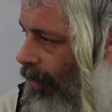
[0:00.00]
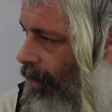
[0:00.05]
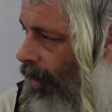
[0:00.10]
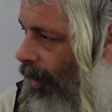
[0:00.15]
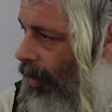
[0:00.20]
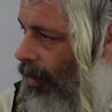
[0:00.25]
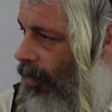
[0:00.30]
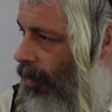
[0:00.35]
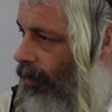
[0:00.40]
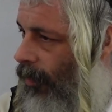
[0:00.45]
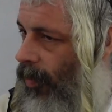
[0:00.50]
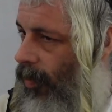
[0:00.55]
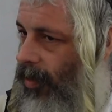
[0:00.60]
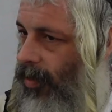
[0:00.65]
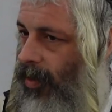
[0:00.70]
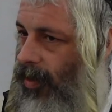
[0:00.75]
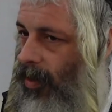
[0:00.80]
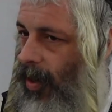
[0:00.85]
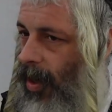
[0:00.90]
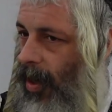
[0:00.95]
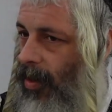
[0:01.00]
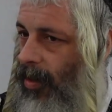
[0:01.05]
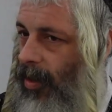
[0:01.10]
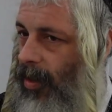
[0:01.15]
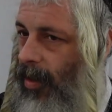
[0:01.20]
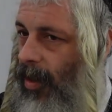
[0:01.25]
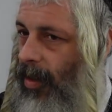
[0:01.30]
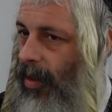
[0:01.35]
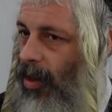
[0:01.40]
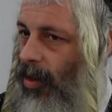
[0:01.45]
And therefore there's no guarantee
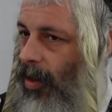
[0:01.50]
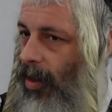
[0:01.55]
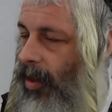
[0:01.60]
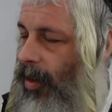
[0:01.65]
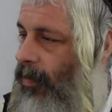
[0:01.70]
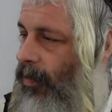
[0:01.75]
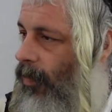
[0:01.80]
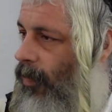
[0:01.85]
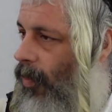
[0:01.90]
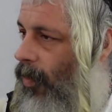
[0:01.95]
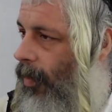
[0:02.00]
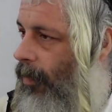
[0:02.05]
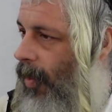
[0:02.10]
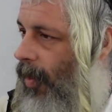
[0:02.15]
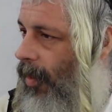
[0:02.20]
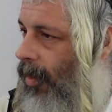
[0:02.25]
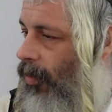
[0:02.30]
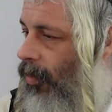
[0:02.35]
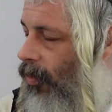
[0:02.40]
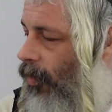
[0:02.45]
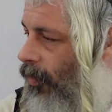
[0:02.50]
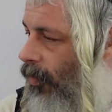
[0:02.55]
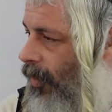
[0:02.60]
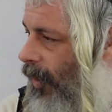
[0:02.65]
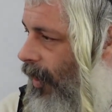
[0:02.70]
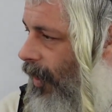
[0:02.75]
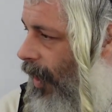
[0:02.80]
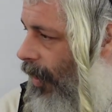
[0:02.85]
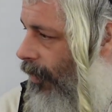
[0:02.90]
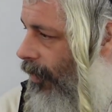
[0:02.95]
that they all can form, that they'll grow
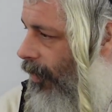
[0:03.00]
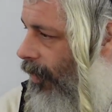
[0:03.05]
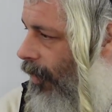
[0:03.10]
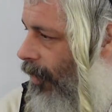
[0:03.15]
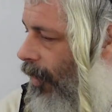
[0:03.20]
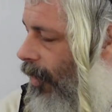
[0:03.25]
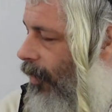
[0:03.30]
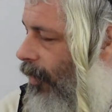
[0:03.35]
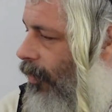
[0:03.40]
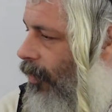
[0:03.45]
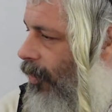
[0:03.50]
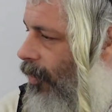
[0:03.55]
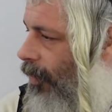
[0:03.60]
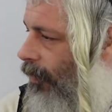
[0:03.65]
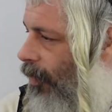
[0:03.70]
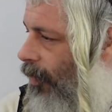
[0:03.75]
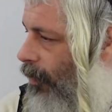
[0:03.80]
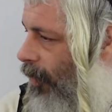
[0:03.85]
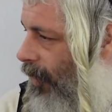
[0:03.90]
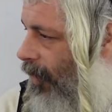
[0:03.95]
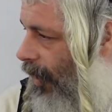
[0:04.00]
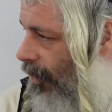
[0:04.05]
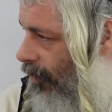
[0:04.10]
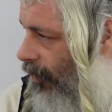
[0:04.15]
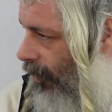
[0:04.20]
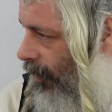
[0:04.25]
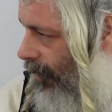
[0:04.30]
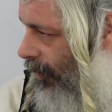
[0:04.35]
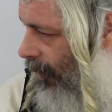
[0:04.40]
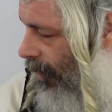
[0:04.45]
together to achieve their
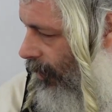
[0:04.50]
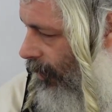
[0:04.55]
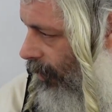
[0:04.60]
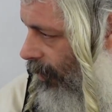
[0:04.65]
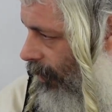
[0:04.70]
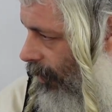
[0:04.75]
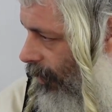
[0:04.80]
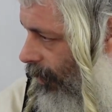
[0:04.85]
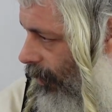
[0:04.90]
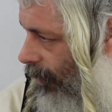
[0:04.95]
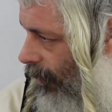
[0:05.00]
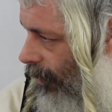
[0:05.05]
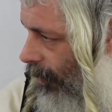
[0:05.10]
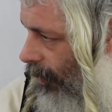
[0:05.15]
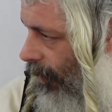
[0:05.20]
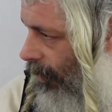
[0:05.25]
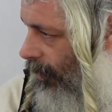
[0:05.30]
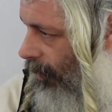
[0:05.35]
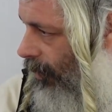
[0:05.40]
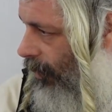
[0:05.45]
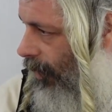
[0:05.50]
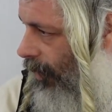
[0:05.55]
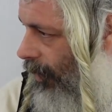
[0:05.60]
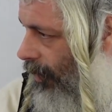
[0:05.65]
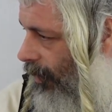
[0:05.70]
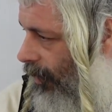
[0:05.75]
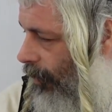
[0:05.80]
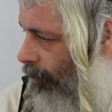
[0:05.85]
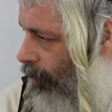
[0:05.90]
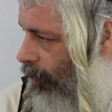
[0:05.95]
potential as such.
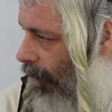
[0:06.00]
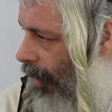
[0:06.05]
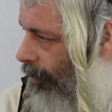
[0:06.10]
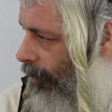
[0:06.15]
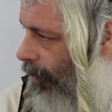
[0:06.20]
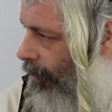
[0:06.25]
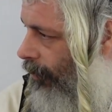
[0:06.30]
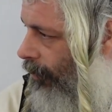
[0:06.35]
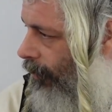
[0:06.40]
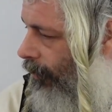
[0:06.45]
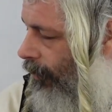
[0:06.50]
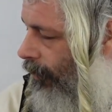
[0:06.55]
That's the problem.